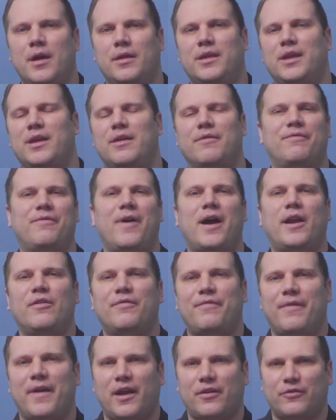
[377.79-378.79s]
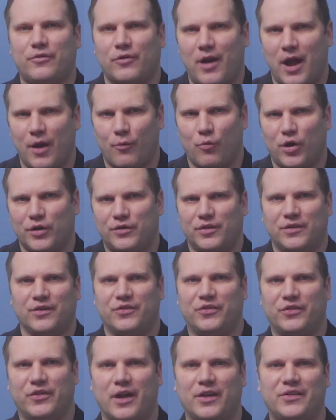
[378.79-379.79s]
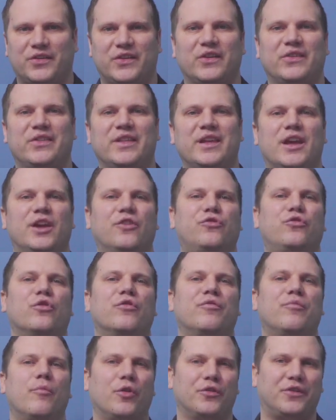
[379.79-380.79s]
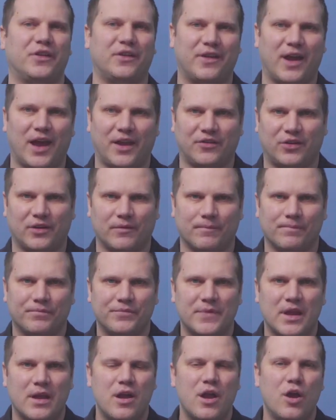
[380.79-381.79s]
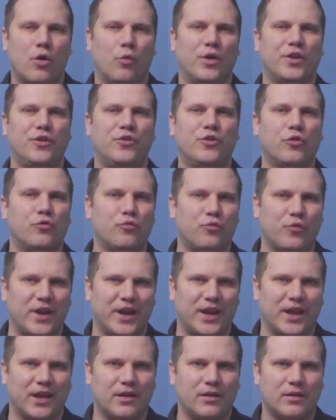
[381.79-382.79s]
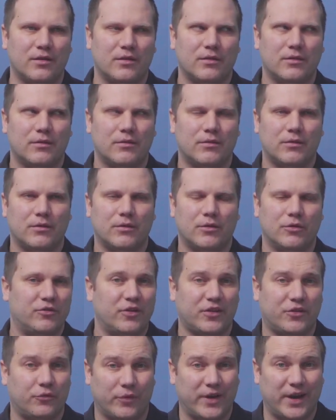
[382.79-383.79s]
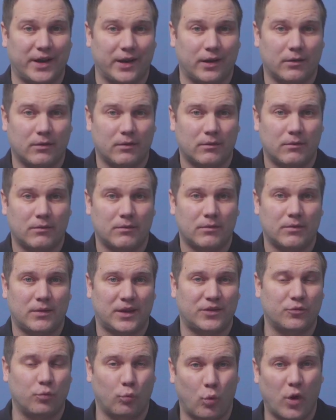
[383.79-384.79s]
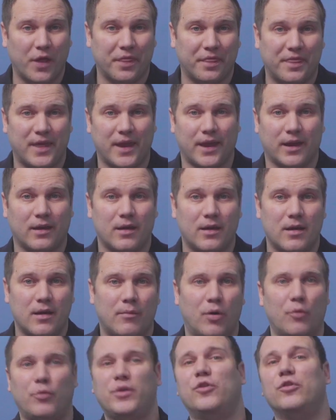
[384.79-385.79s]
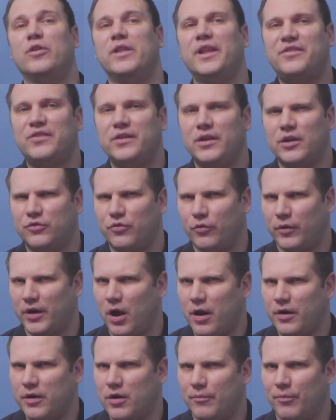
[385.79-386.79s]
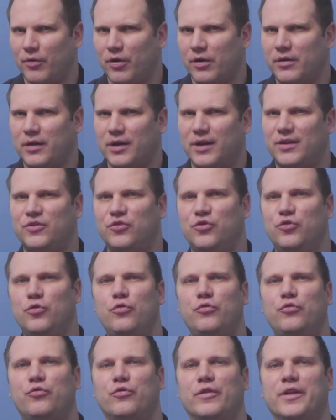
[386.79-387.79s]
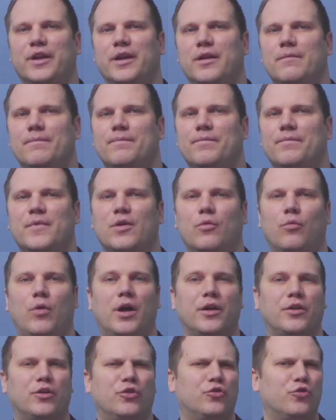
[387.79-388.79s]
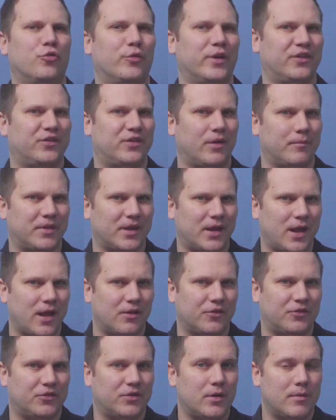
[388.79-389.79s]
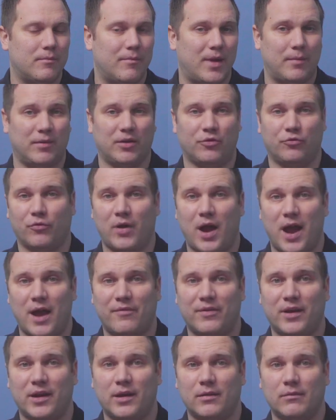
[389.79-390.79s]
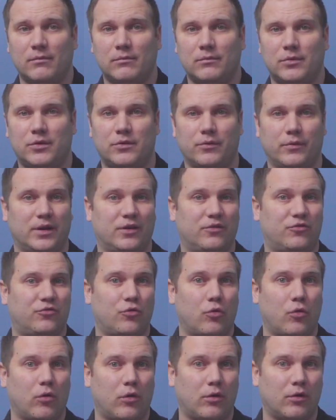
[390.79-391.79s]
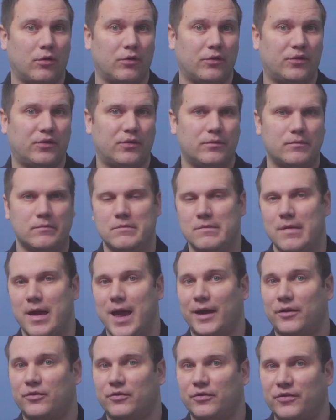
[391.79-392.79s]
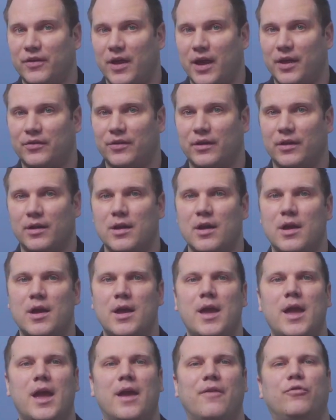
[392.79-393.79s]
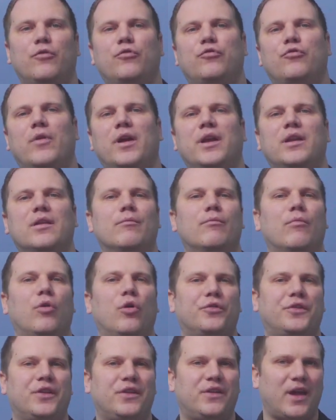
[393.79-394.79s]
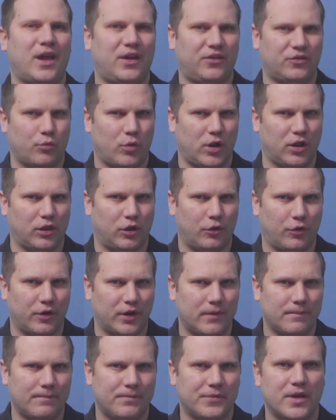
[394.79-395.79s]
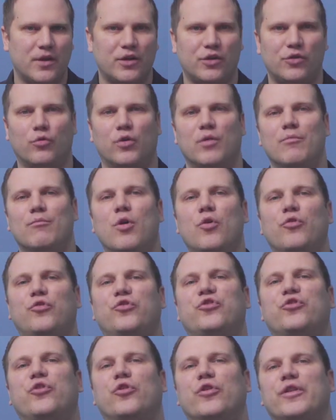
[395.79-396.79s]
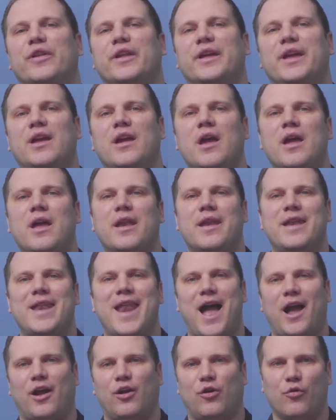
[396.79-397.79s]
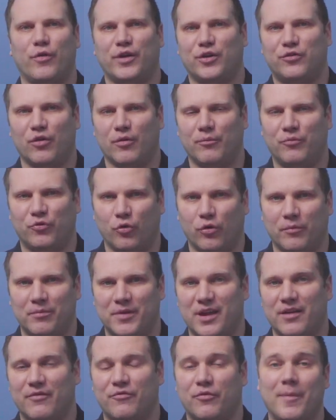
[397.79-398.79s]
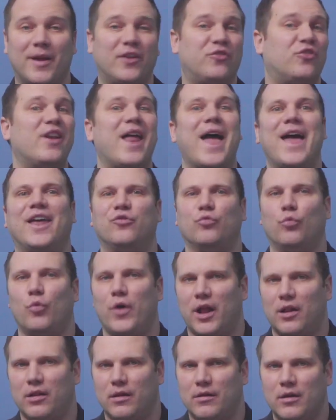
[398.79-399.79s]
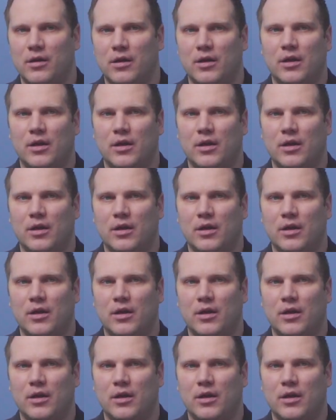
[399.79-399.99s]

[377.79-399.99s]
The final factor I want to discuss is the issue of multitasking. When you're reading, you're just reading. That's one thing. But when you're listening to an audiobook, it's usually while you're doing something else, maybe driving, doing chores, exercising. If you're trying to multitask while learning, you are most certainly not going to absorb the information as well.